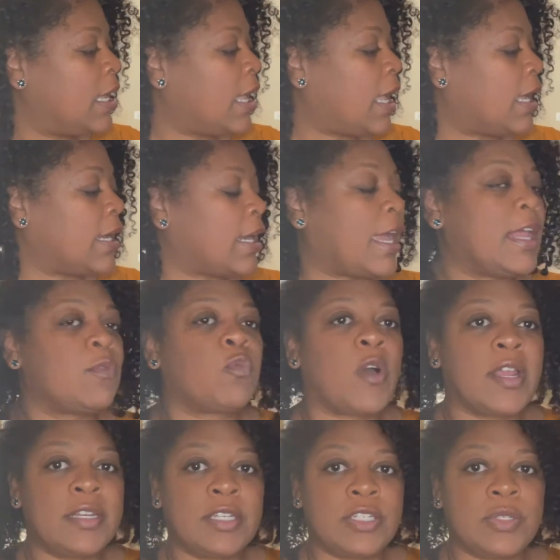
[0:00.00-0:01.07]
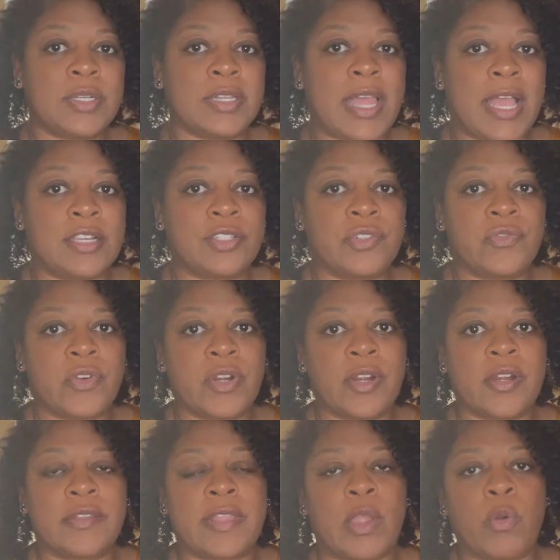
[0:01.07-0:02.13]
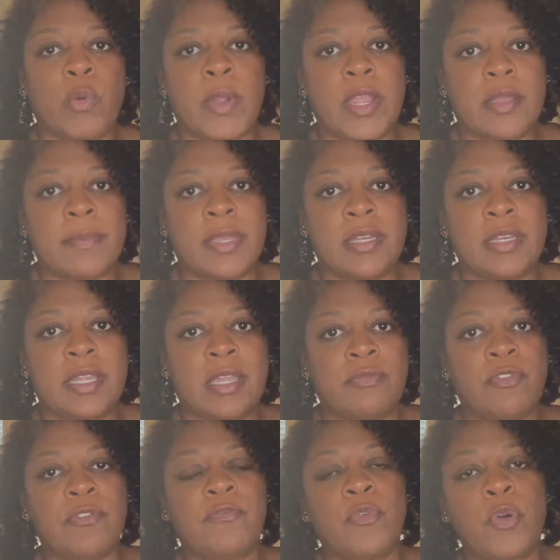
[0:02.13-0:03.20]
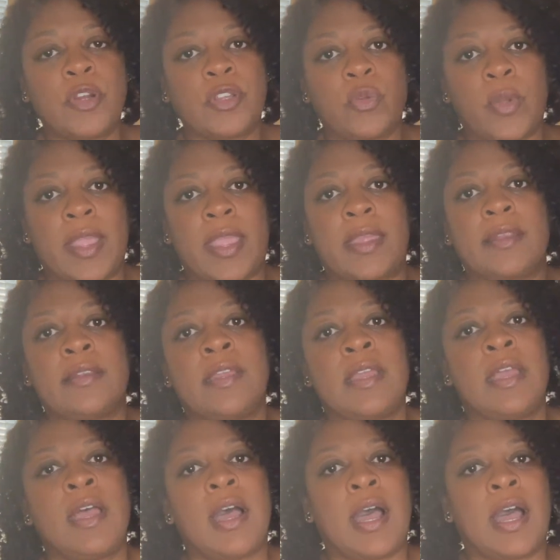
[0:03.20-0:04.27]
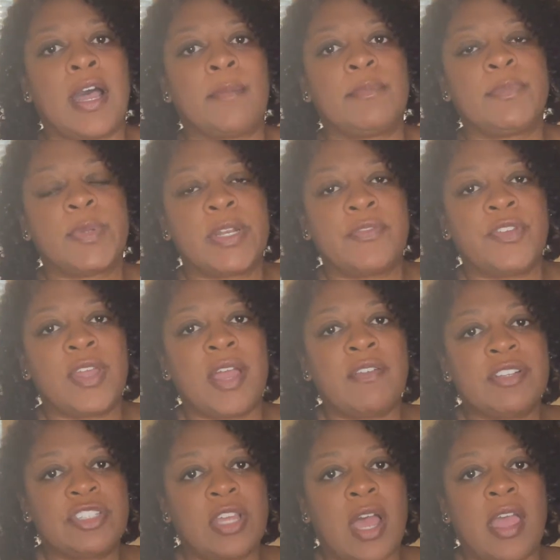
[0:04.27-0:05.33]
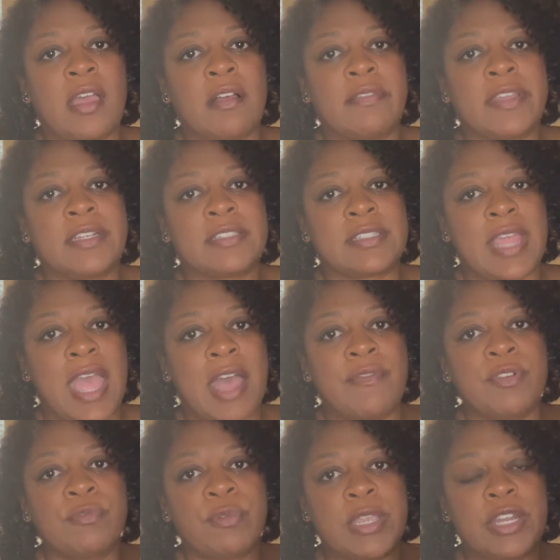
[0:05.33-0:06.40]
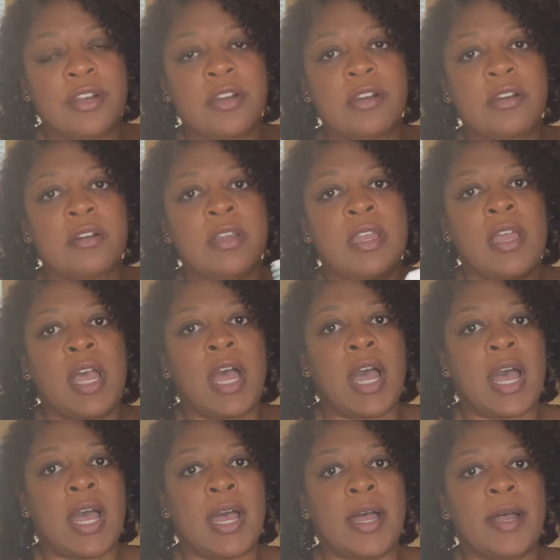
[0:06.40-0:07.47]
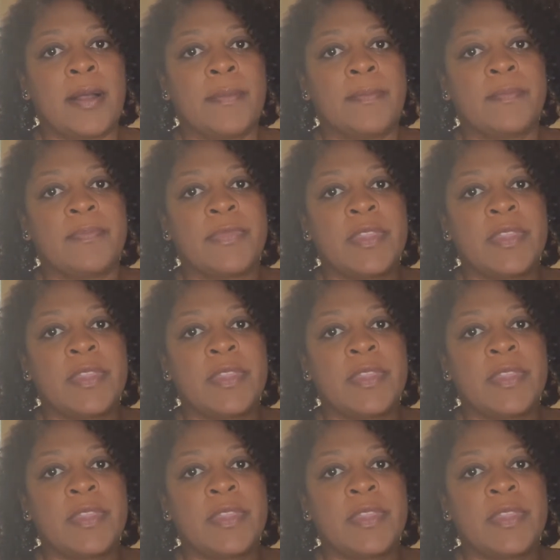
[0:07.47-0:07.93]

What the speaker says: And I had wanted to do it last year for her and they were recommending it for 4th grade. But if you have a child that is an avid reader and